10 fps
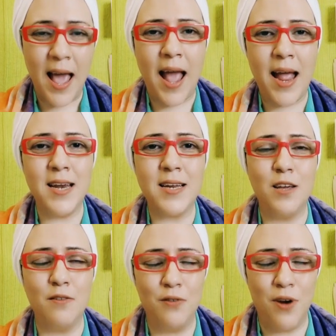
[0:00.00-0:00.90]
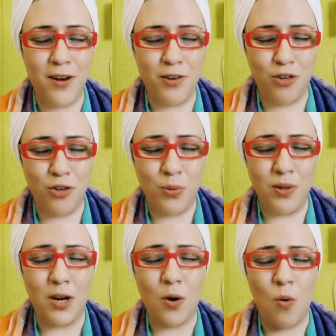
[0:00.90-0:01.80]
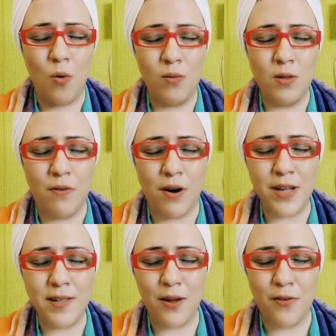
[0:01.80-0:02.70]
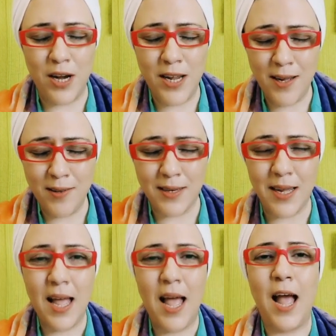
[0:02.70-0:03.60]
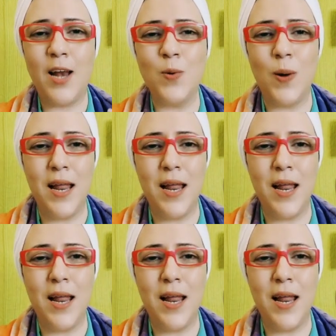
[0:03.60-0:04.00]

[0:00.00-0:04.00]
and give gratitude that all the worries are released and you are